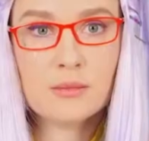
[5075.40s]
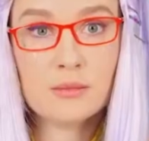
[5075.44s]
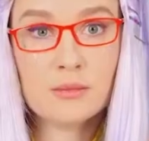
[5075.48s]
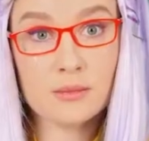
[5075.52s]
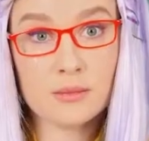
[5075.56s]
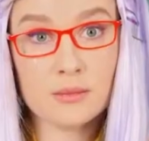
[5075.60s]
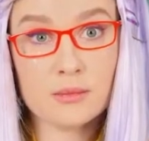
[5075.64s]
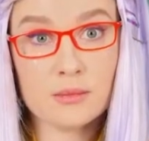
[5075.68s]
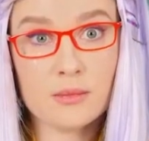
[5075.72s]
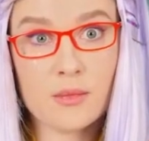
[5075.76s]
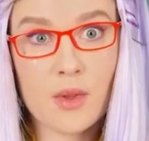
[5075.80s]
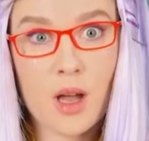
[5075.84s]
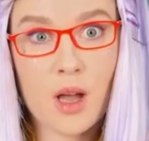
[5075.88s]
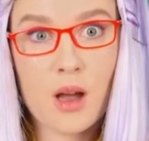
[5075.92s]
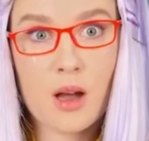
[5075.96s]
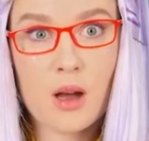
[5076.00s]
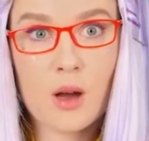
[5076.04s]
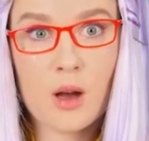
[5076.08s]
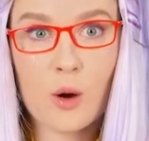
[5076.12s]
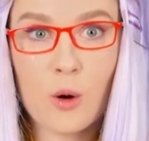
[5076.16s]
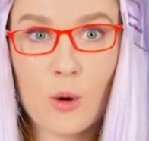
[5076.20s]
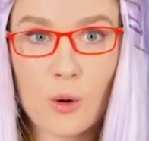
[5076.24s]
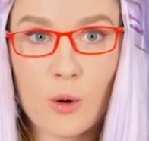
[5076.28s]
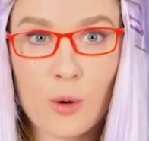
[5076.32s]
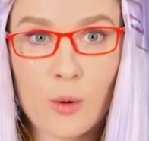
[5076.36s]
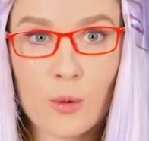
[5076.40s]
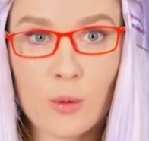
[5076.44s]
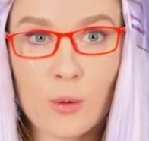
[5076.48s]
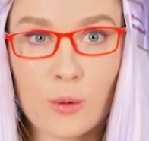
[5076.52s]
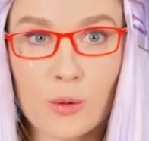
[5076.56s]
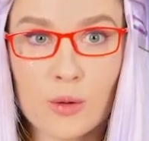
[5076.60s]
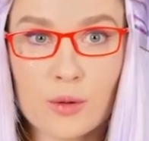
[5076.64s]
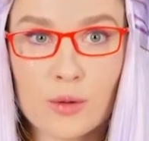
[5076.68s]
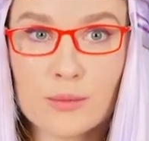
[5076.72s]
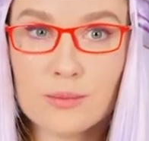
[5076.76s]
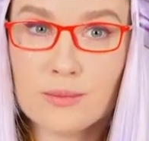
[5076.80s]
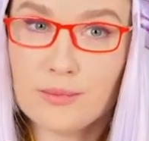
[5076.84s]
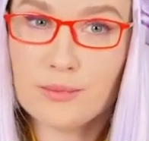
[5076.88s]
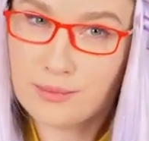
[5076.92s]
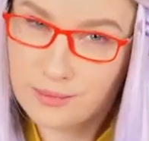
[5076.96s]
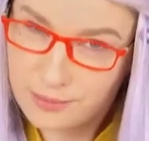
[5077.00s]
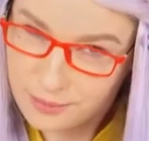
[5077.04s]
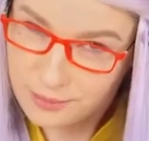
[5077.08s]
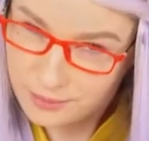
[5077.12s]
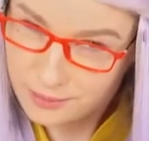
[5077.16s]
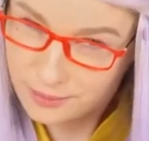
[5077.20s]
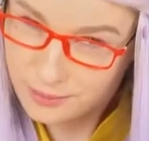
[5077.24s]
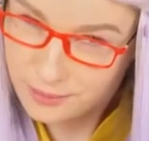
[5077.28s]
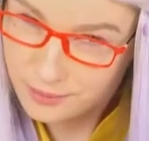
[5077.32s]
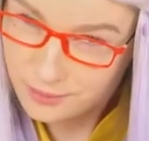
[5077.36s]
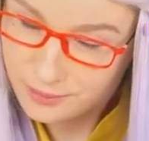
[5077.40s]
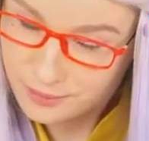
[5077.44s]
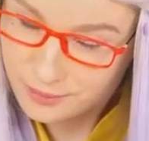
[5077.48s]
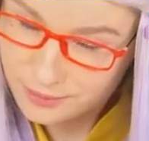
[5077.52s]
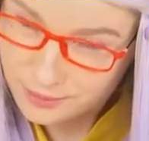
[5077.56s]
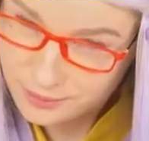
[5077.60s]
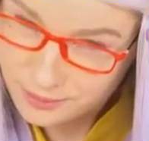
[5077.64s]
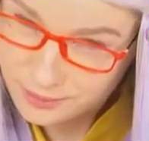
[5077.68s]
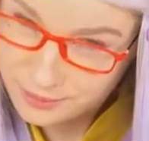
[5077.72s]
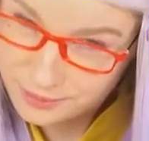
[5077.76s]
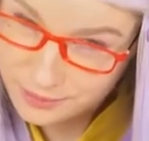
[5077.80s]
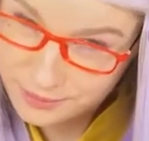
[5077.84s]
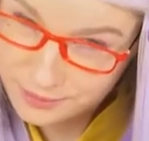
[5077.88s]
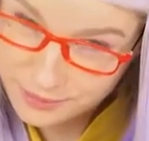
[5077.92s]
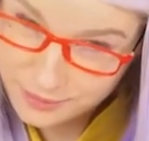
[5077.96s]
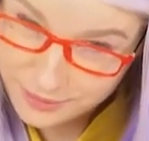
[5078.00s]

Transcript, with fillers: Oh, really? Let me see